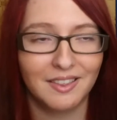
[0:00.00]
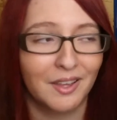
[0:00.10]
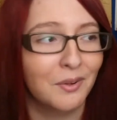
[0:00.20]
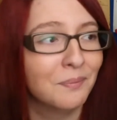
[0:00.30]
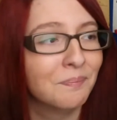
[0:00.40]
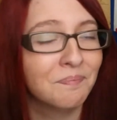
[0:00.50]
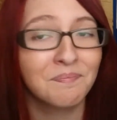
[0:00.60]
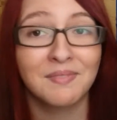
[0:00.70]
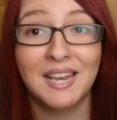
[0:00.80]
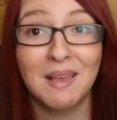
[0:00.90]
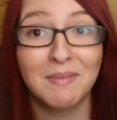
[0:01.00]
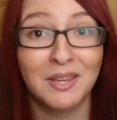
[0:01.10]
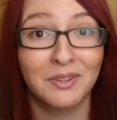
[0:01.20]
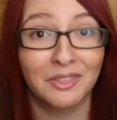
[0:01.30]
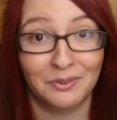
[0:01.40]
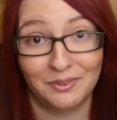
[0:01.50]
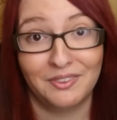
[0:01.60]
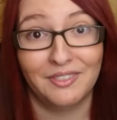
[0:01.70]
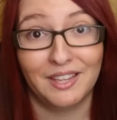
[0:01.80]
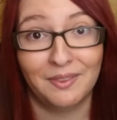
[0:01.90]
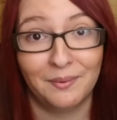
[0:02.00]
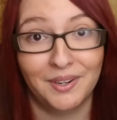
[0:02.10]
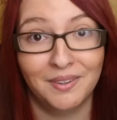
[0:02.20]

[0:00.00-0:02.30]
So let me know your thoughts on this